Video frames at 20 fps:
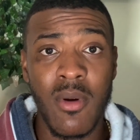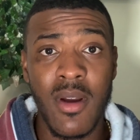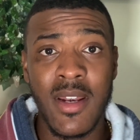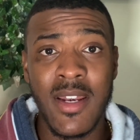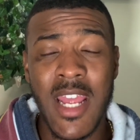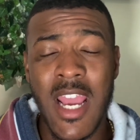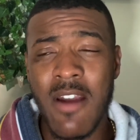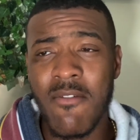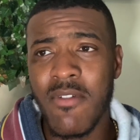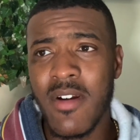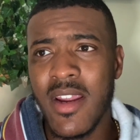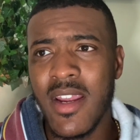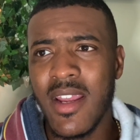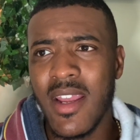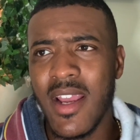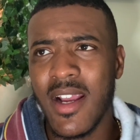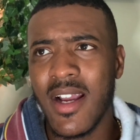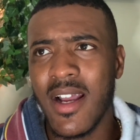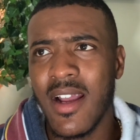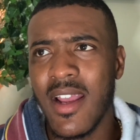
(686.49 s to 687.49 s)
And
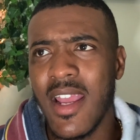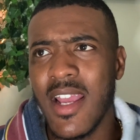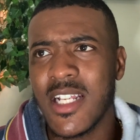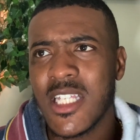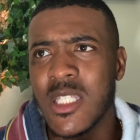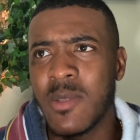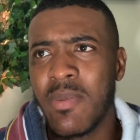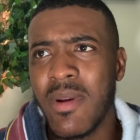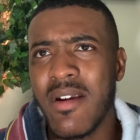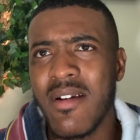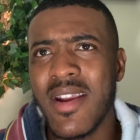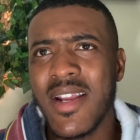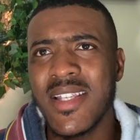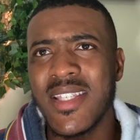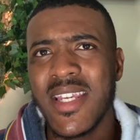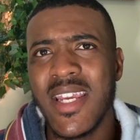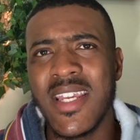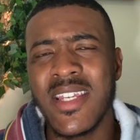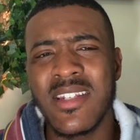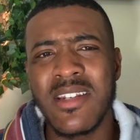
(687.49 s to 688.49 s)
every
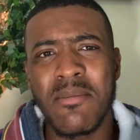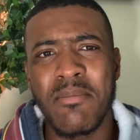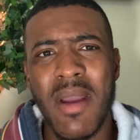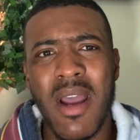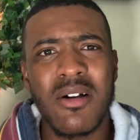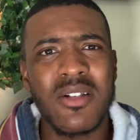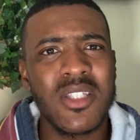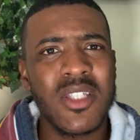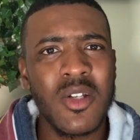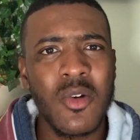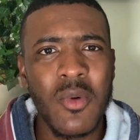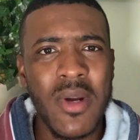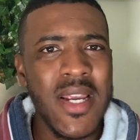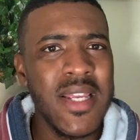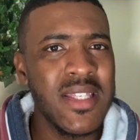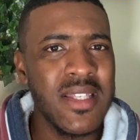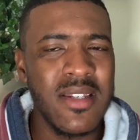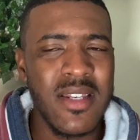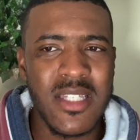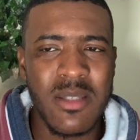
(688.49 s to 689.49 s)
experience isn't about
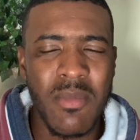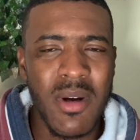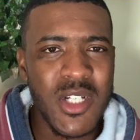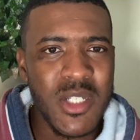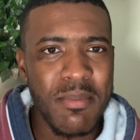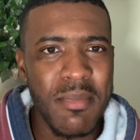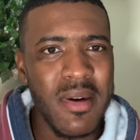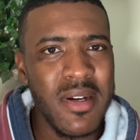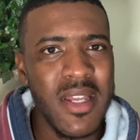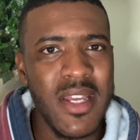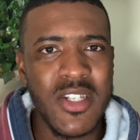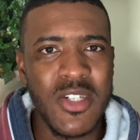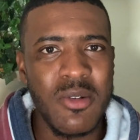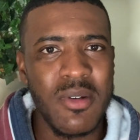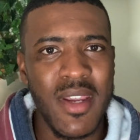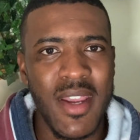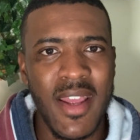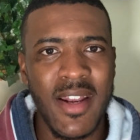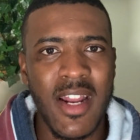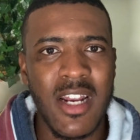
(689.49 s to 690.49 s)
squeezing as much money as you
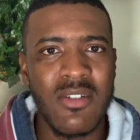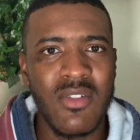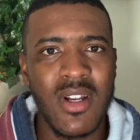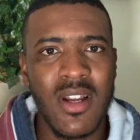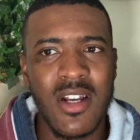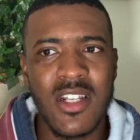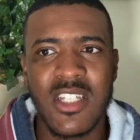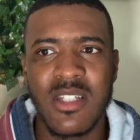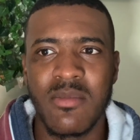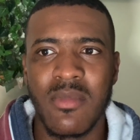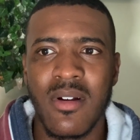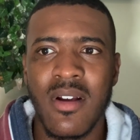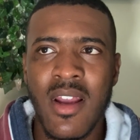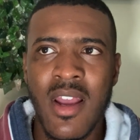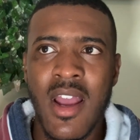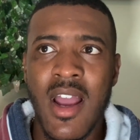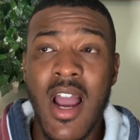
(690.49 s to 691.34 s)
can out of a customer.